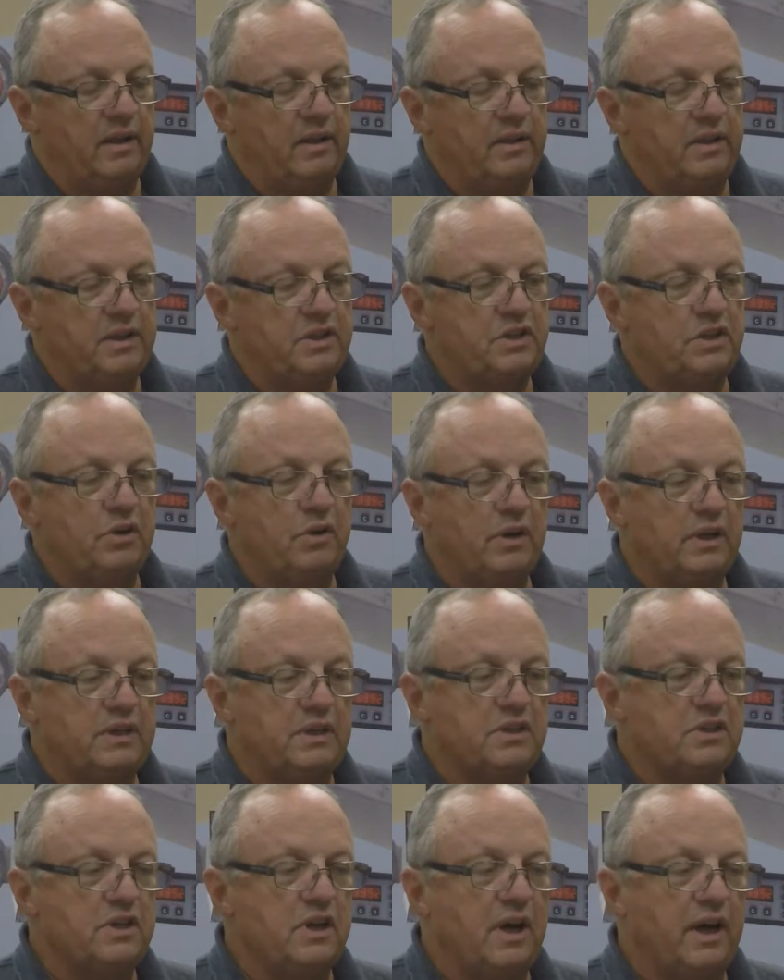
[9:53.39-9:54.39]
This unit
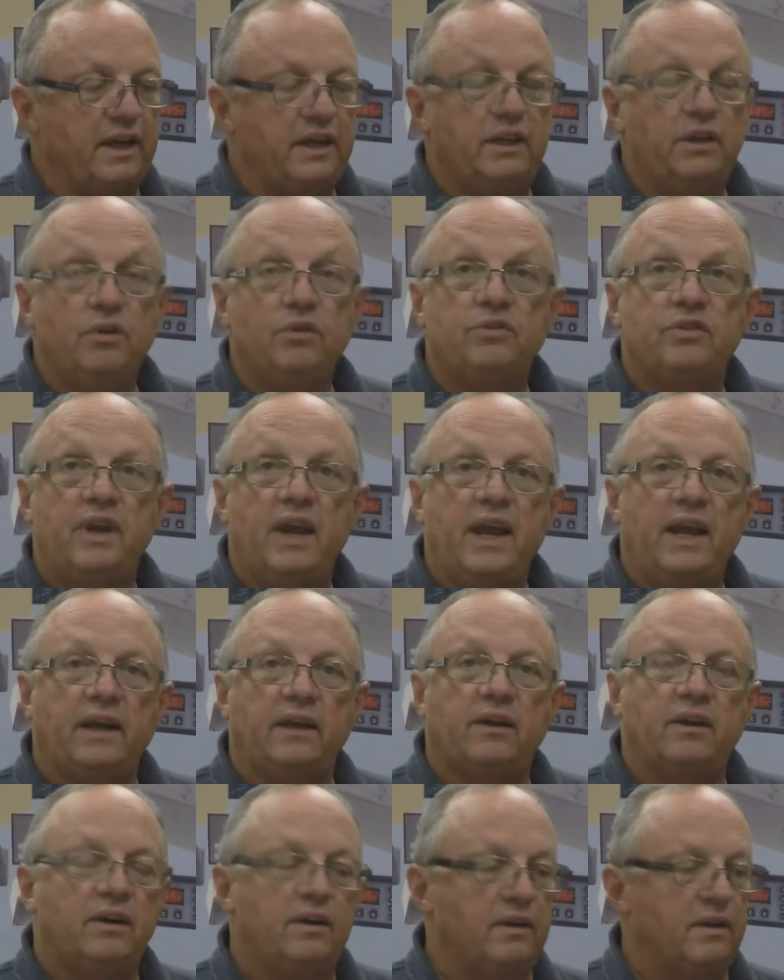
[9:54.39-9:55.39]
does not use
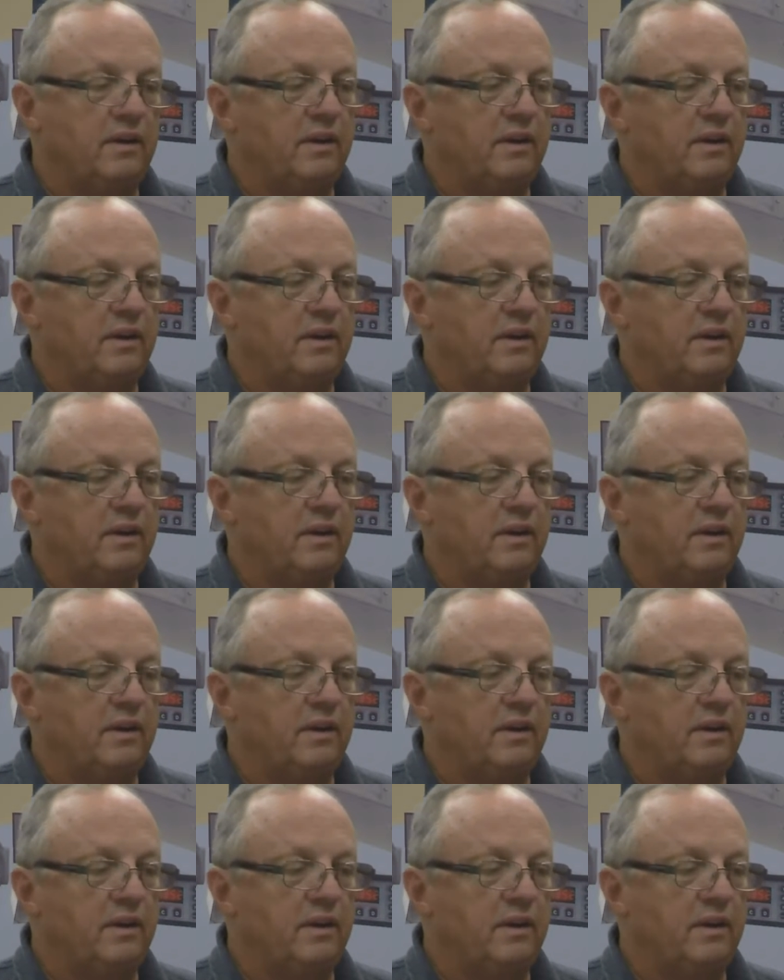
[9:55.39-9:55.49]
ink,